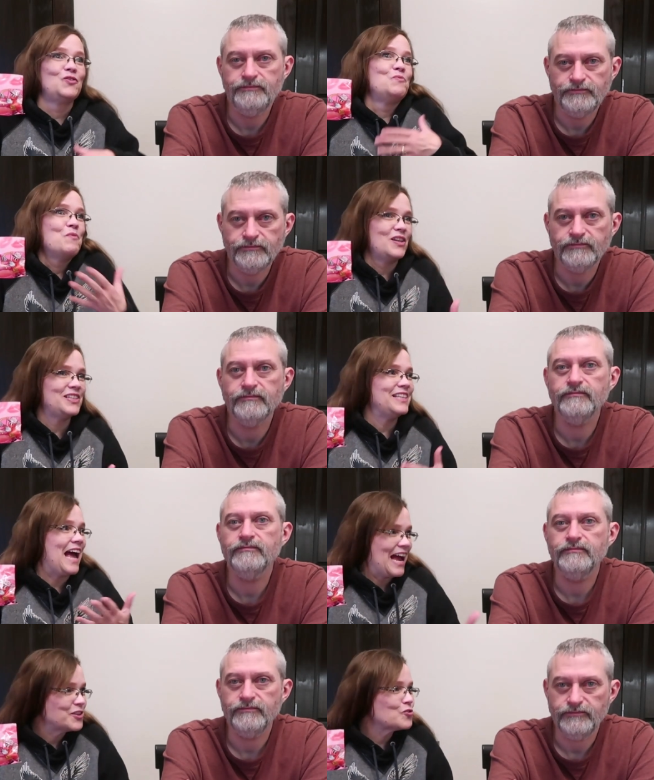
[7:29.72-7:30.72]

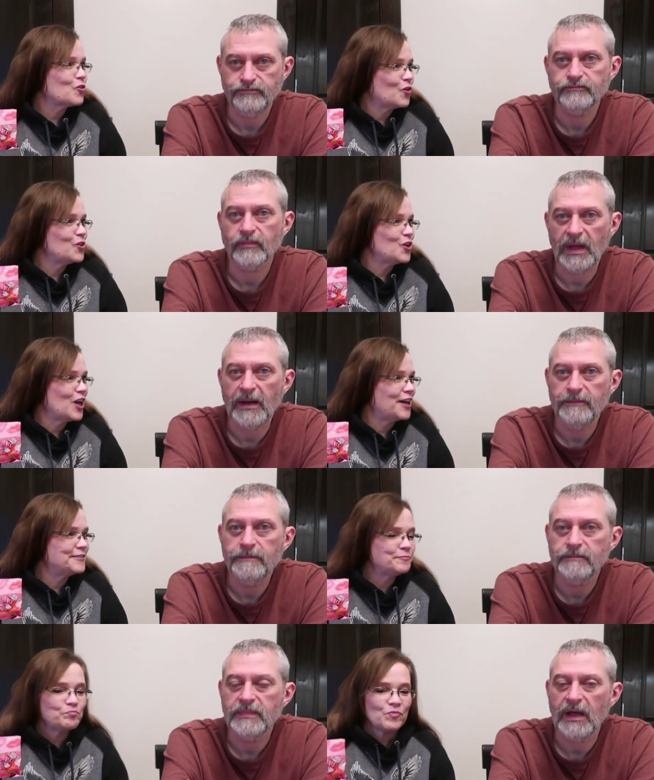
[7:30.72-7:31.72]
Speaker 1: natural, you yeah.
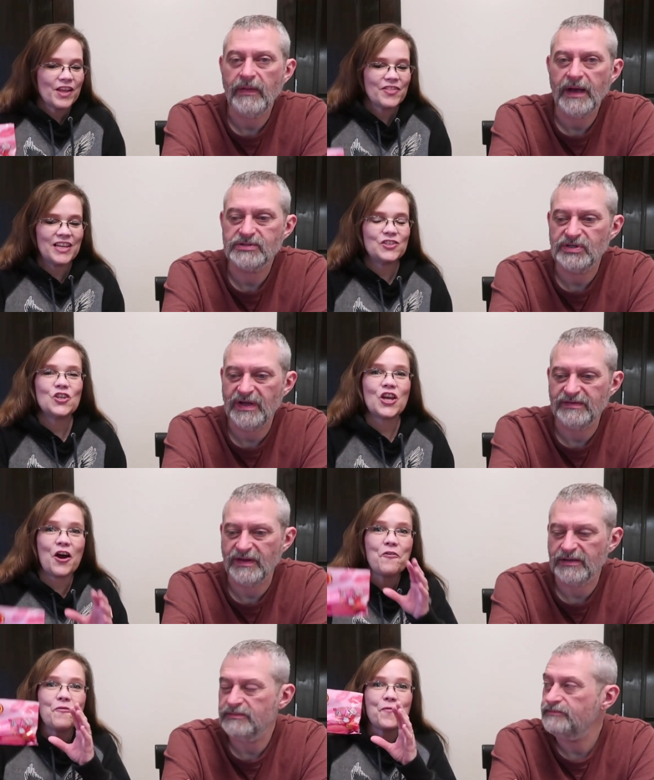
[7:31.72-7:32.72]
know, yeah, that to
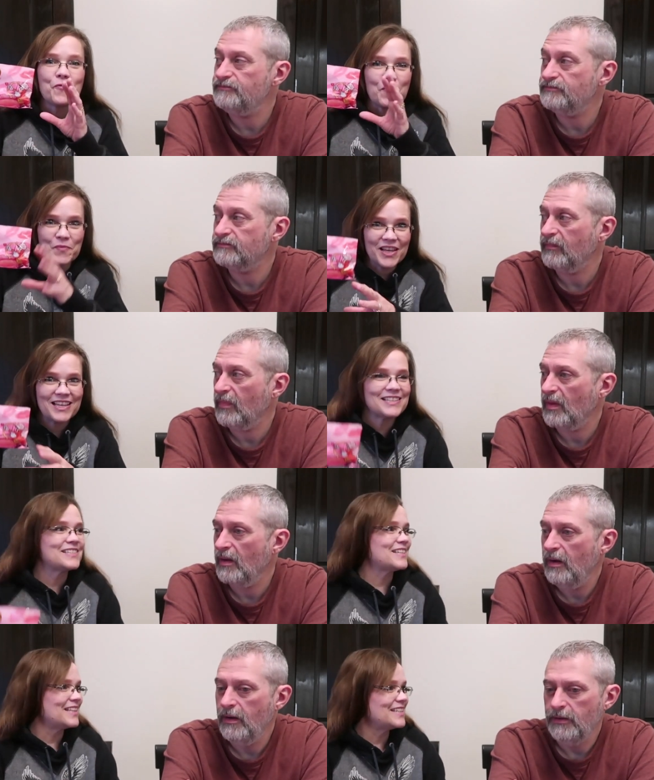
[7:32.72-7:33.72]
go from this
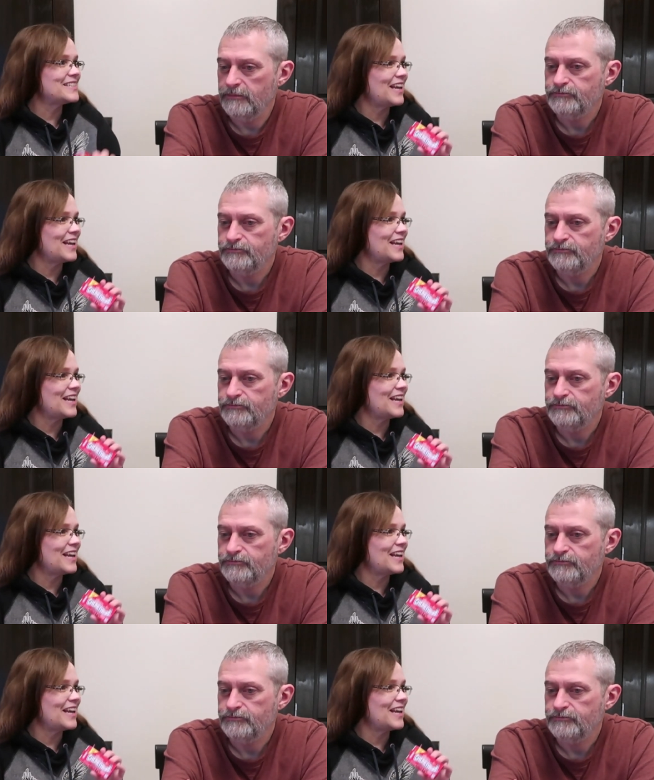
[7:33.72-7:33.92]
to this